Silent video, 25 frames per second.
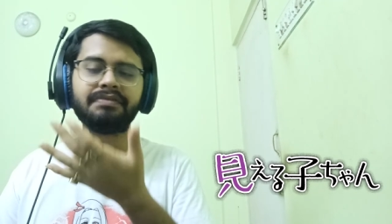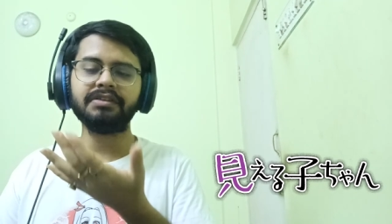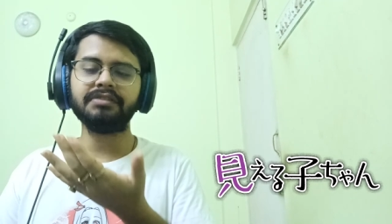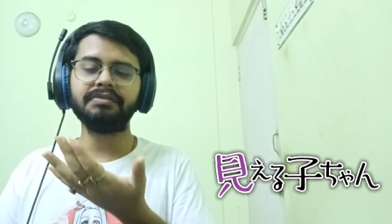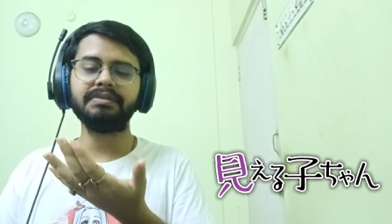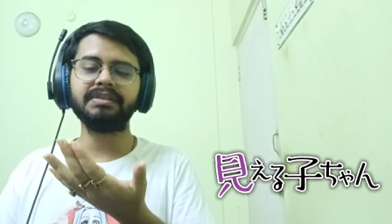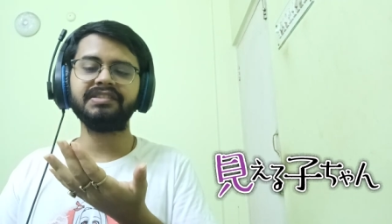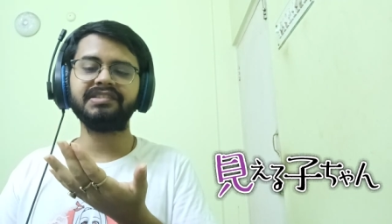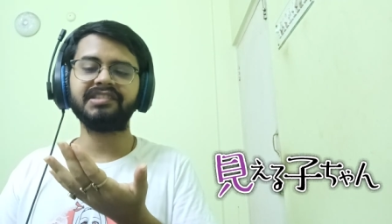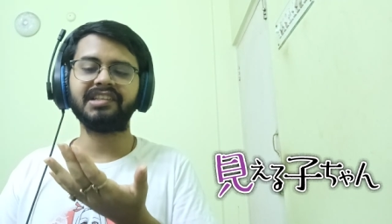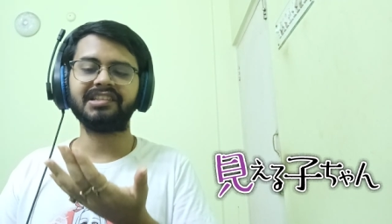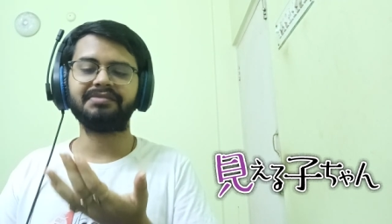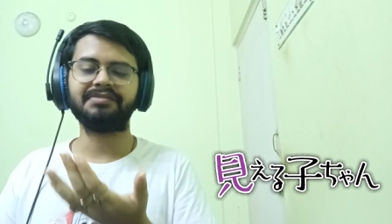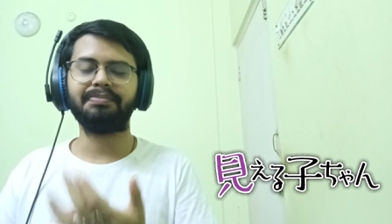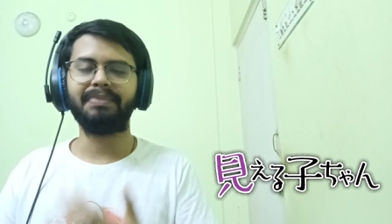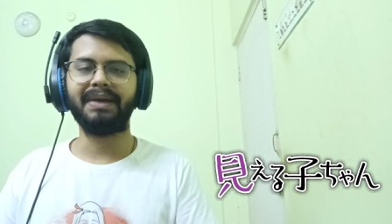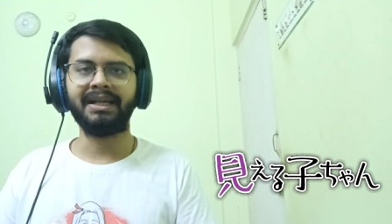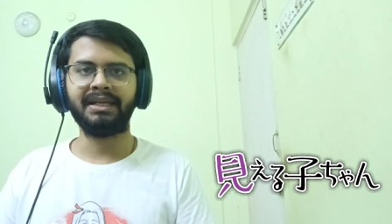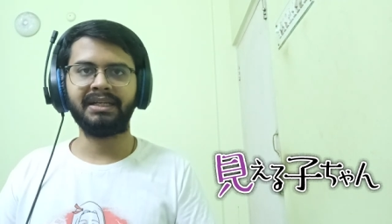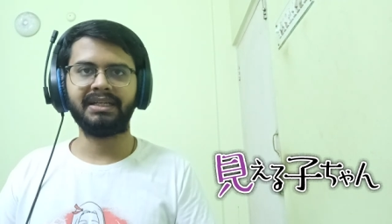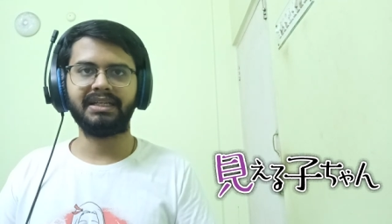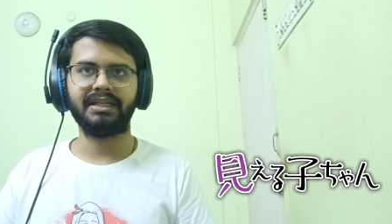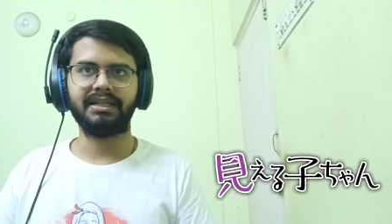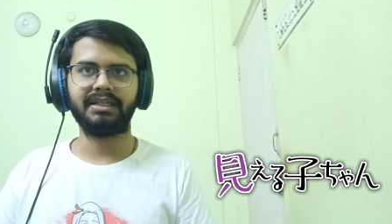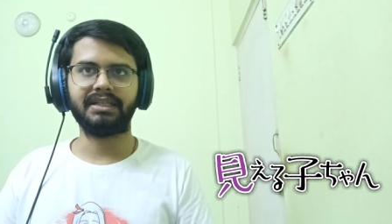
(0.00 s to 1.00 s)
everyone
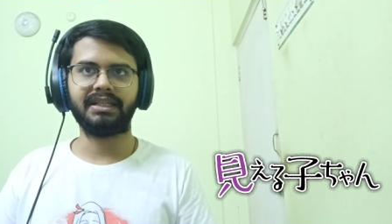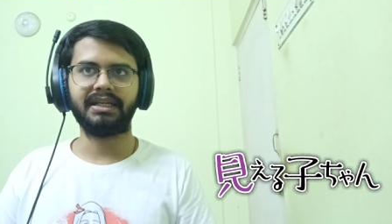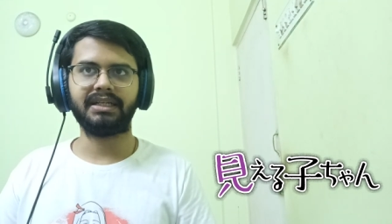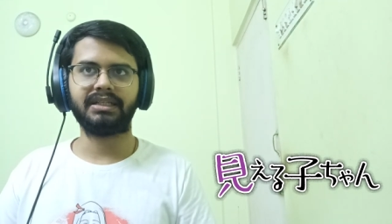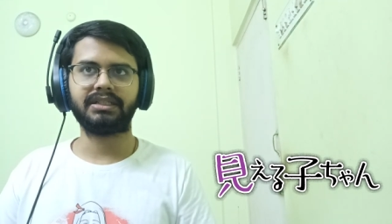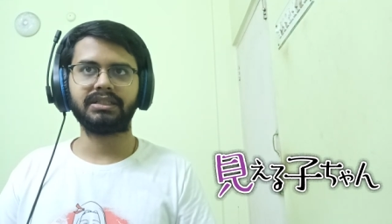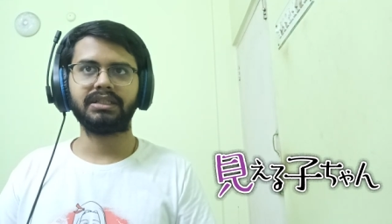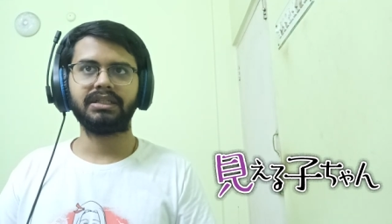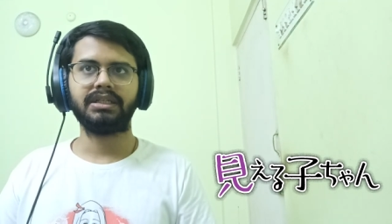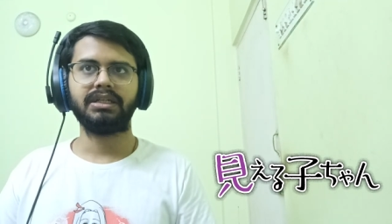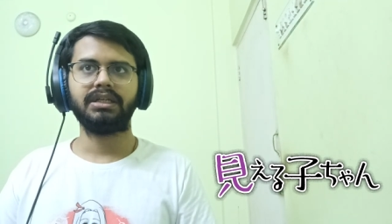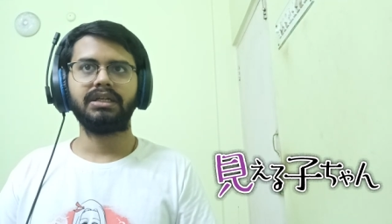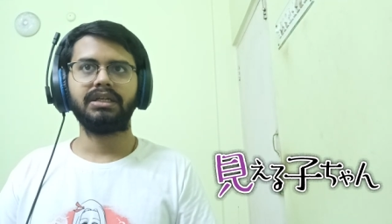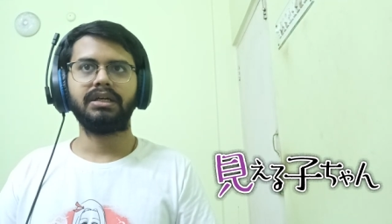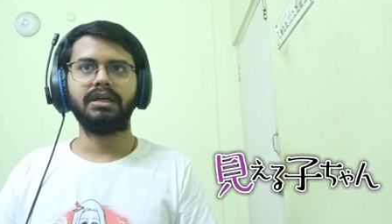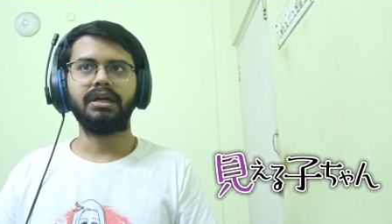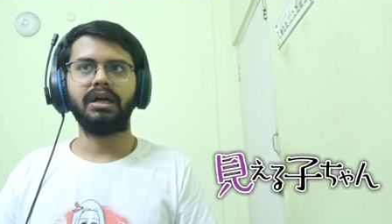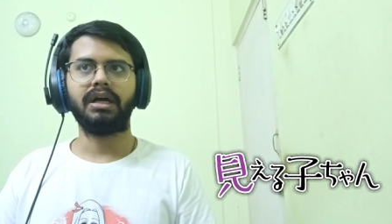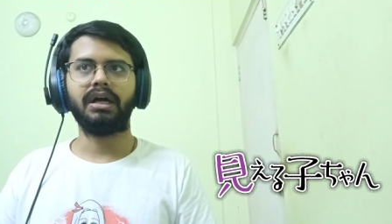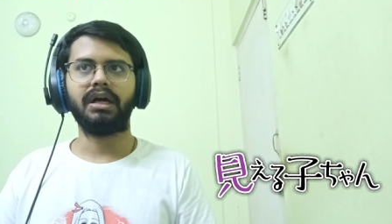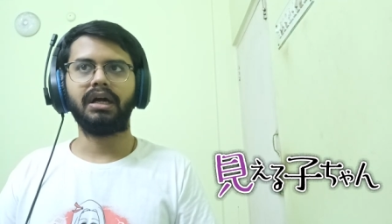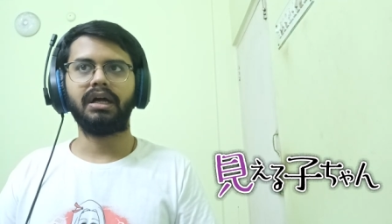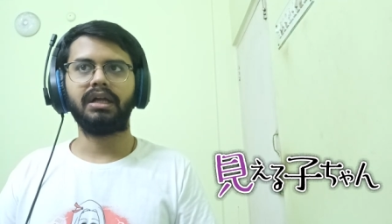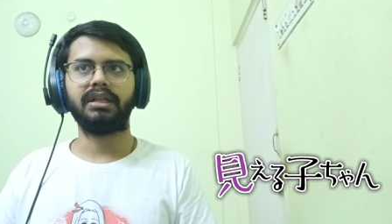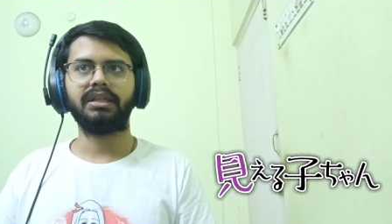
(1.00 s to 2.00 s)
suspected that
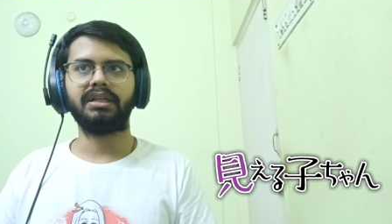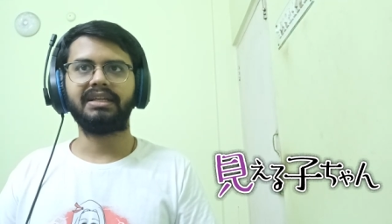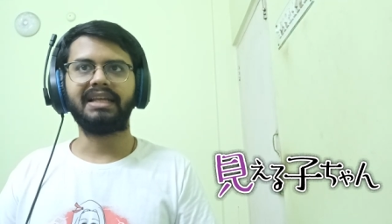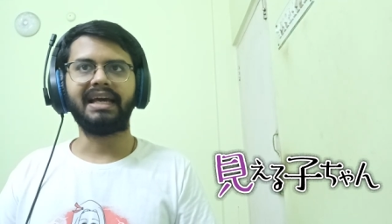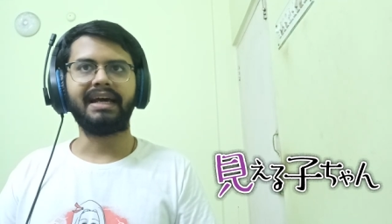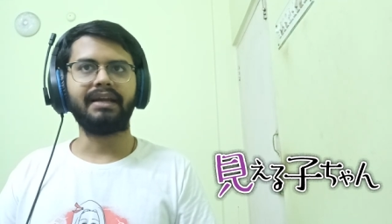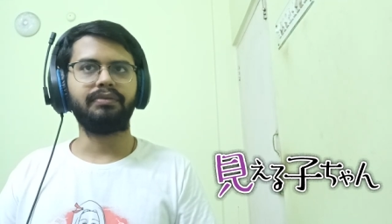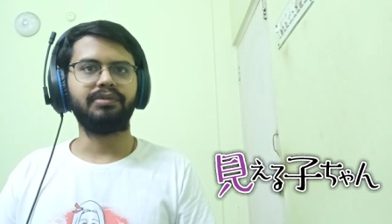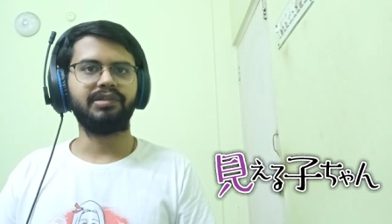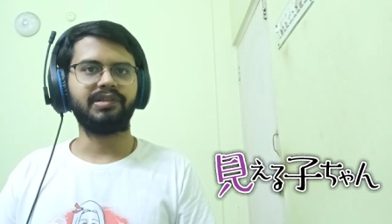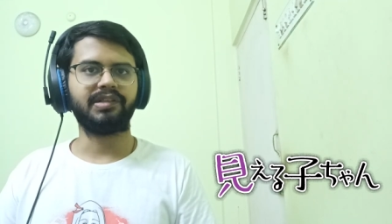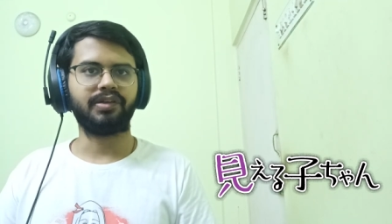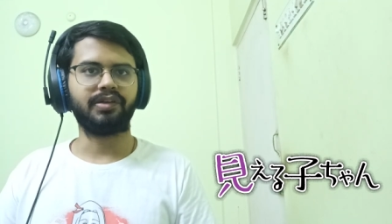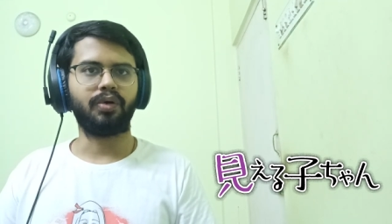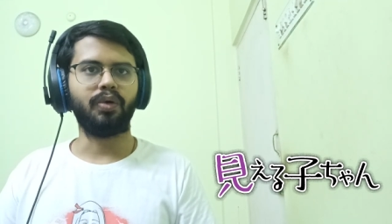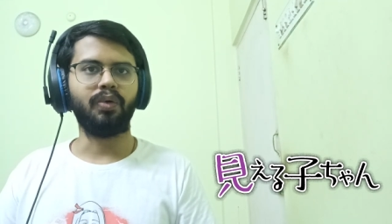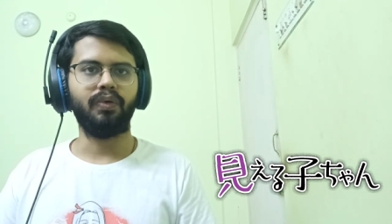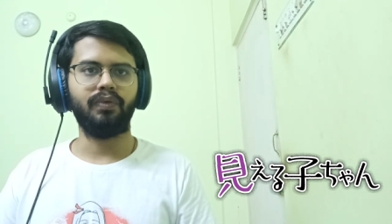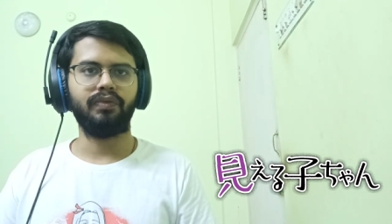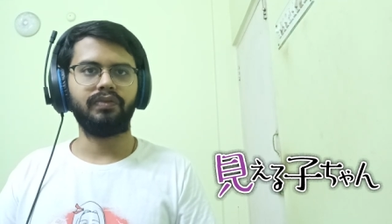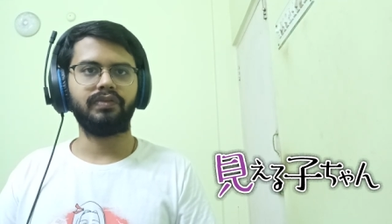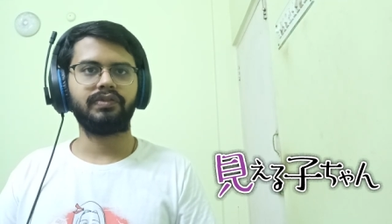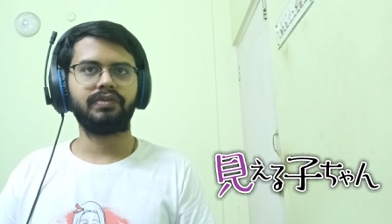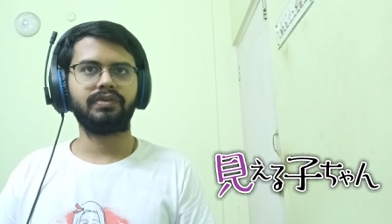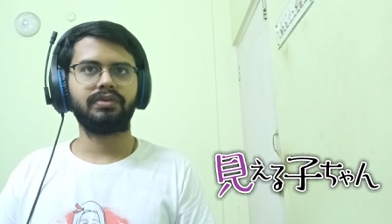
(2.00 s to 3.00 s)
the dad was a
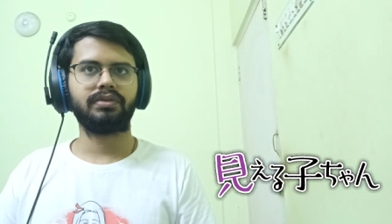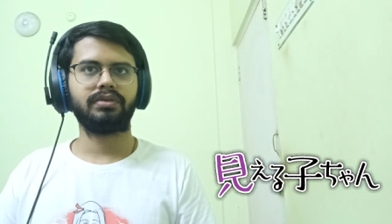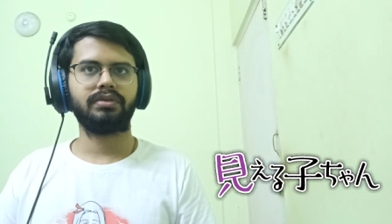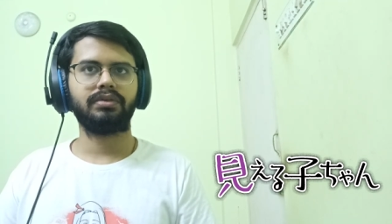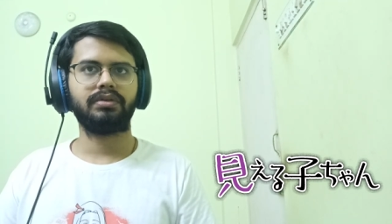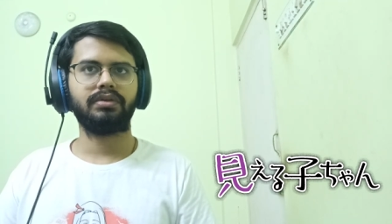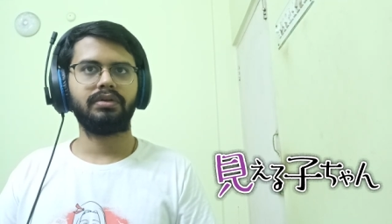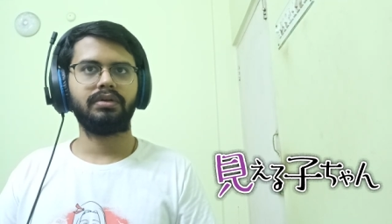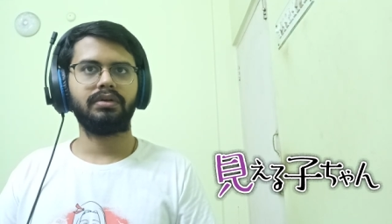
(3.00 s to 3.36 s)
ghost.